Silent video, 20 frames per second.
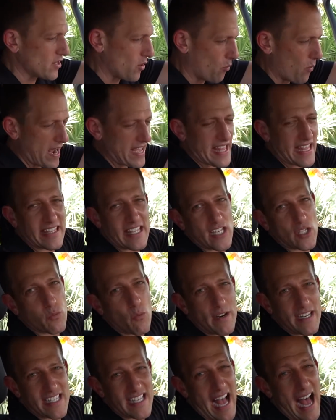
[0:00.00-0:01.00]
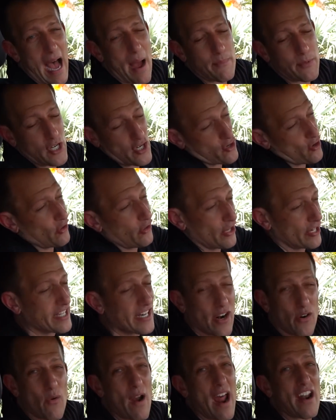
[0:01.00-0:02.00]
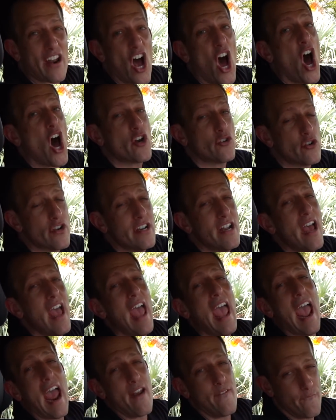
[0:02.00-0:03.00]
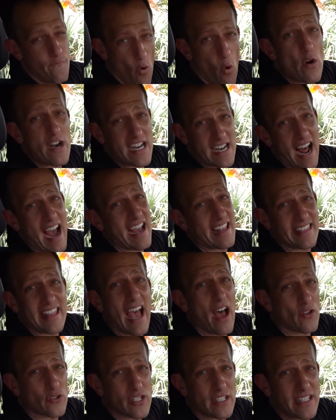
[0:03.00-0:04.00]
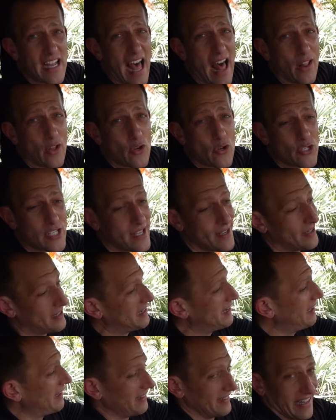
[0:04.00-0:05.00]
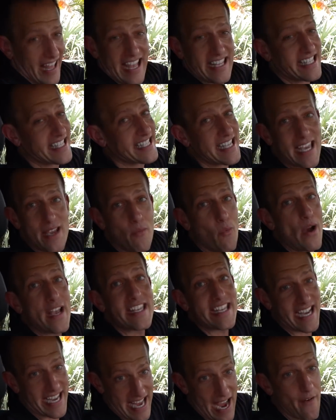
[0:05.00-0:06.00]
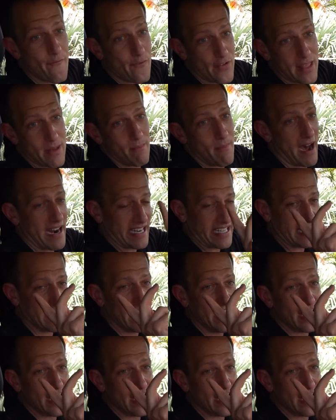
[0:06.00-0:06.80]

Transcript: the way that this one is optioned, you're looking at around $149,000. Let's see what you get for the money.